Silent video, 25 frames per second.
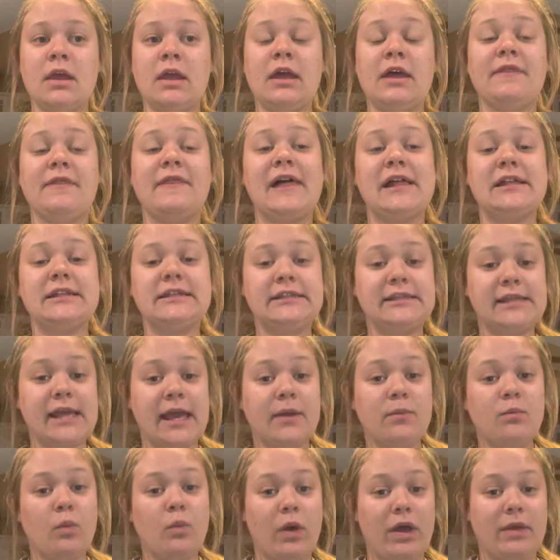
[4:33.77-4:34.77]
That
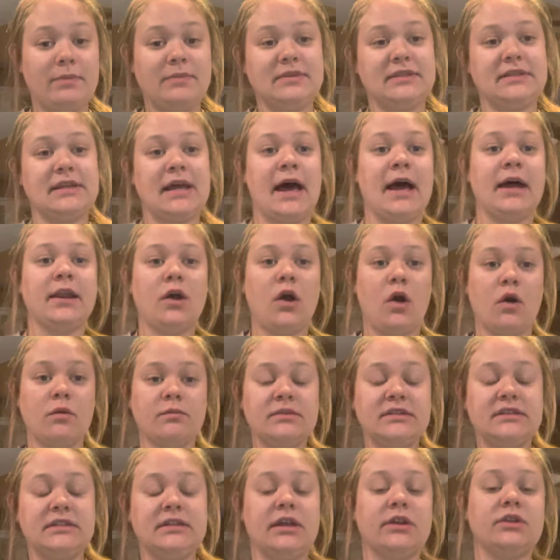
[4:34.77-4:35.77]
same website,
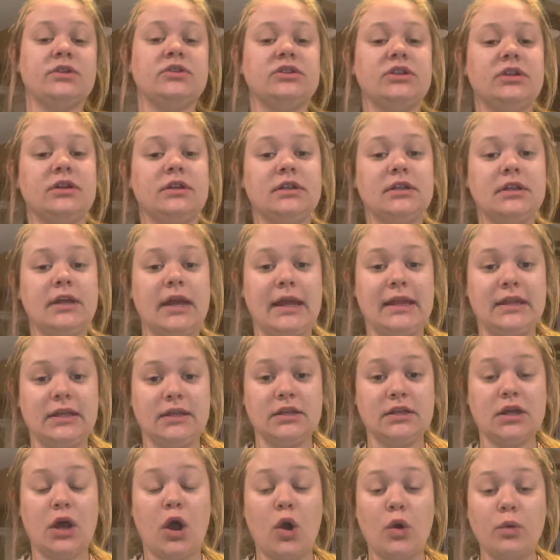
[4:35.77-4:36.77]

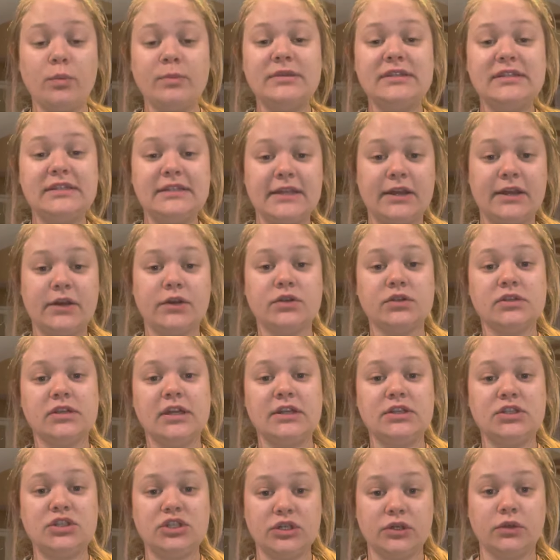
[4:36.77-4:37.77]

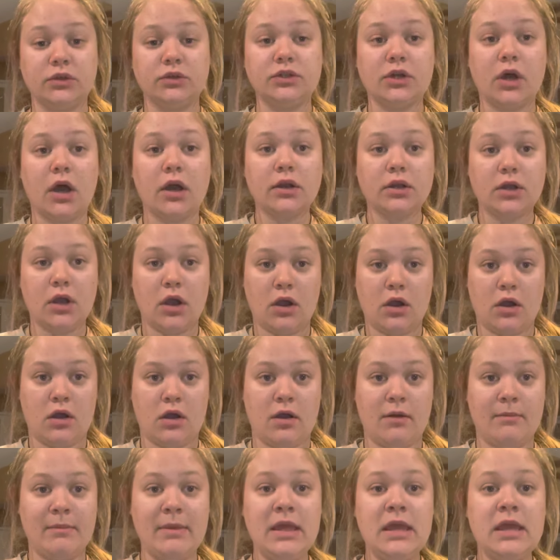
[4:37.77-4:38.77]

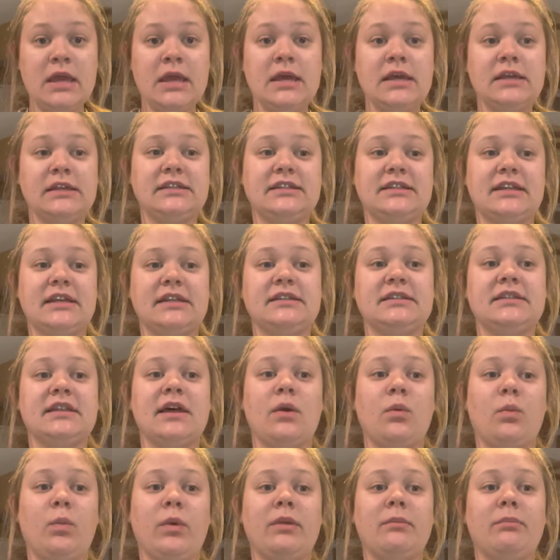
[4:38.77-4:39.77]
homesteadersandchill.com, says
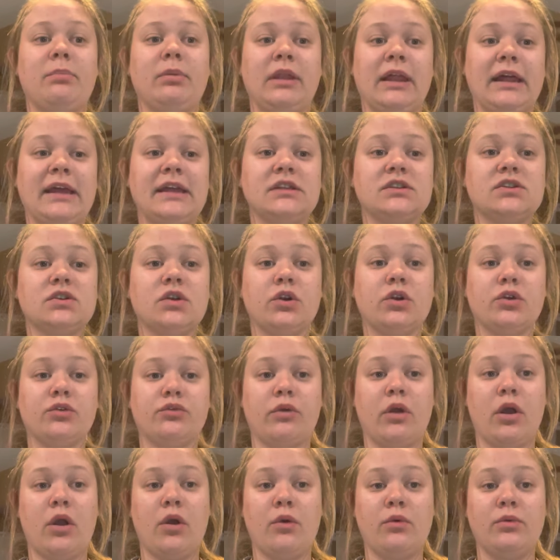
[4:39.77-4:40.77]
that when plants are
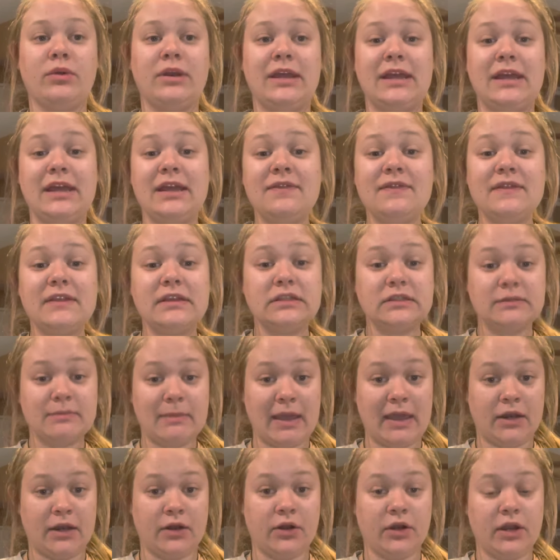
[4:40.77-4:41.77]
grown in this
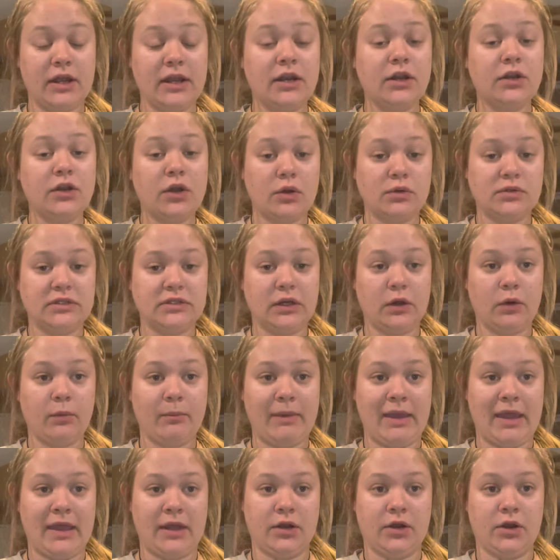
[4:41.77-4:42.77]
manner, in a no-till
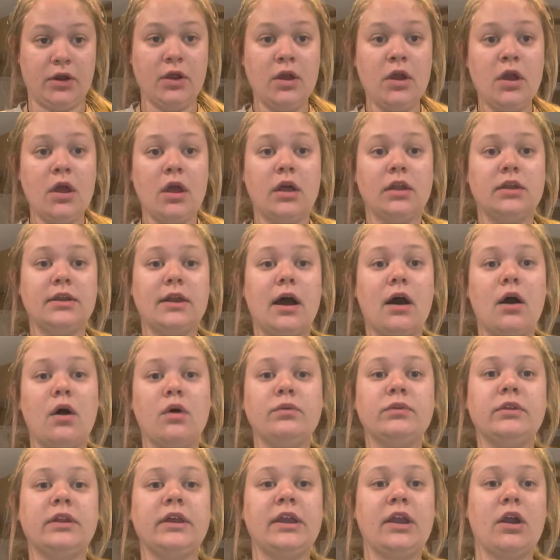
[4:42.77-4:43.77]
manner, not
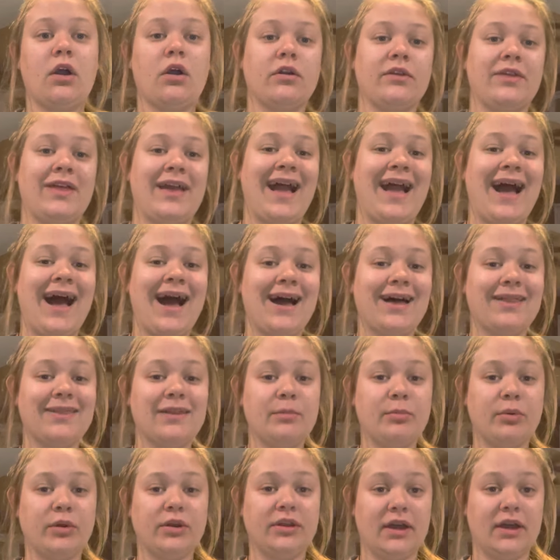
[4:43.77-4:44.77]
only are they highly
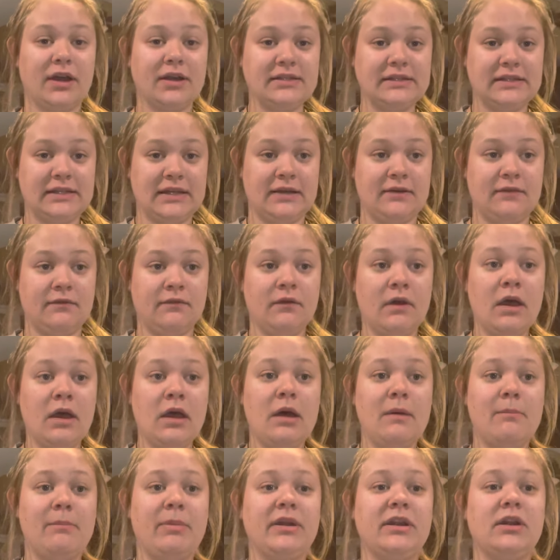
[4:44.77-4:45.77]
productive,
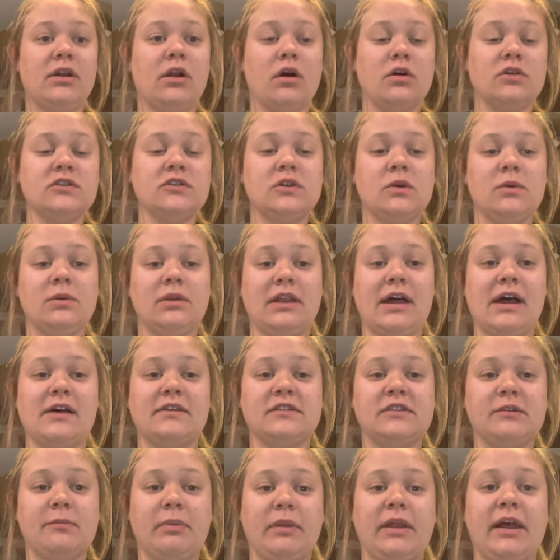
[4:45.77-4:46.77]
but it also
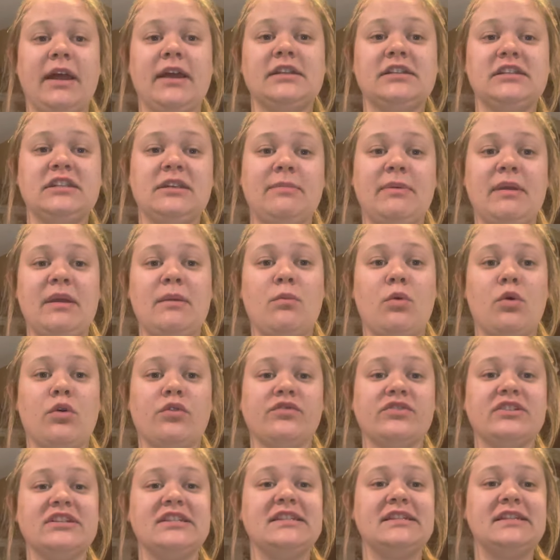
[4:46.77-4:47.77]
allows the plants to be more
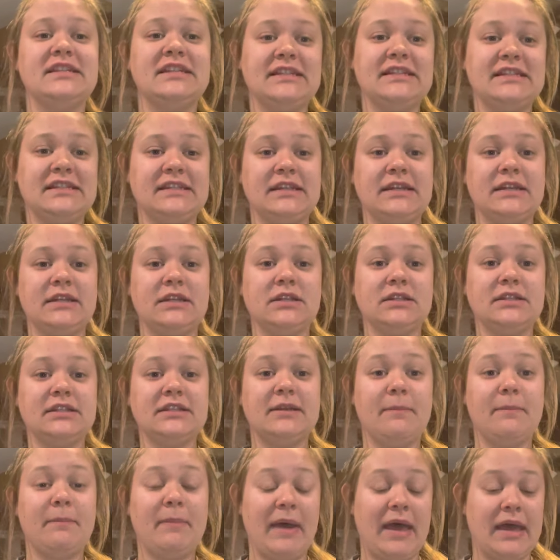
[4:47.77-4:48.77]
resistant
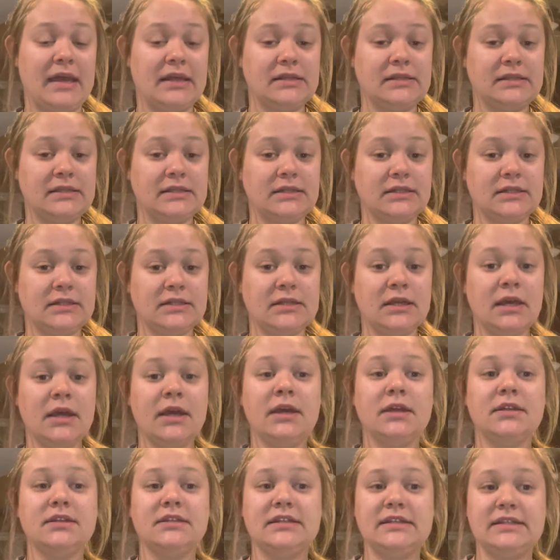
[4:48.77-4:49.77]
to pests,
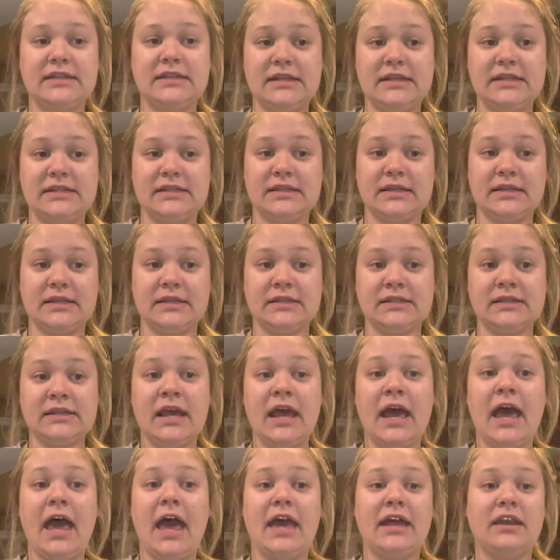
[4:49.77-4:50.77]
diseases,
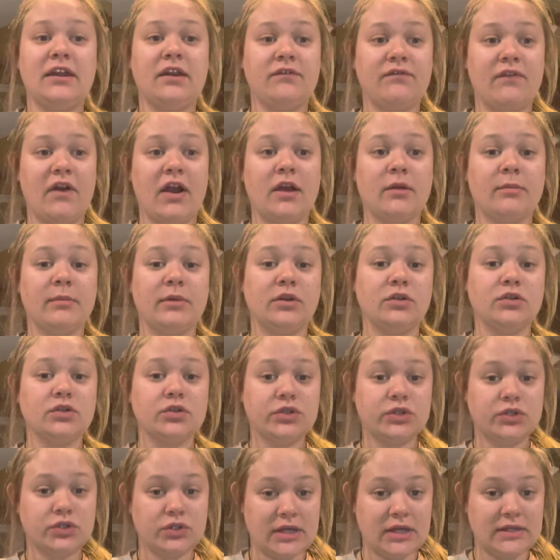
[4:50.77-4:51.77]
and environmental
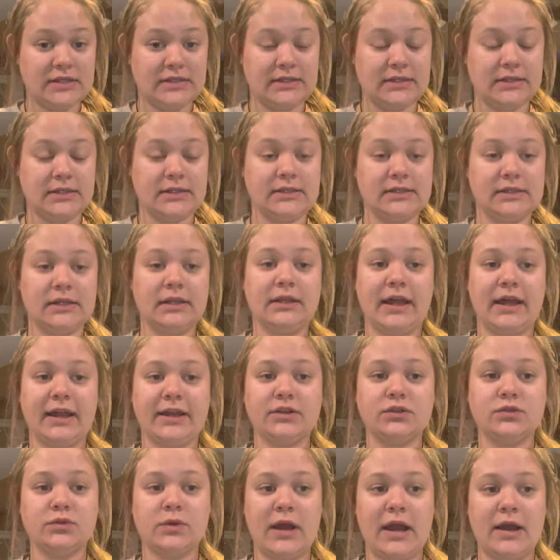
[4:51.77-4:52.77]
stresses
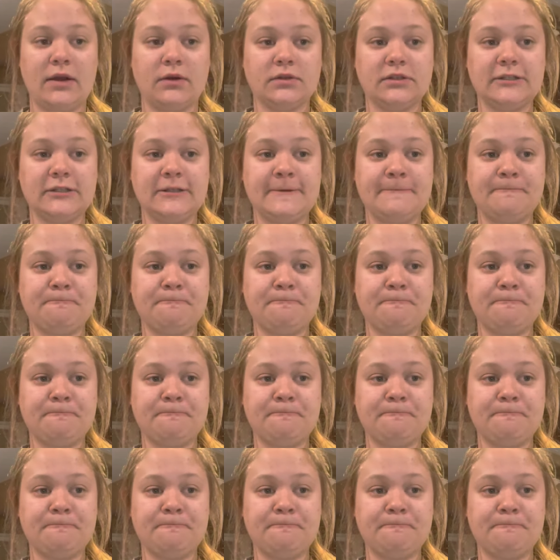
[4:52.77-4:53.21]
like drought.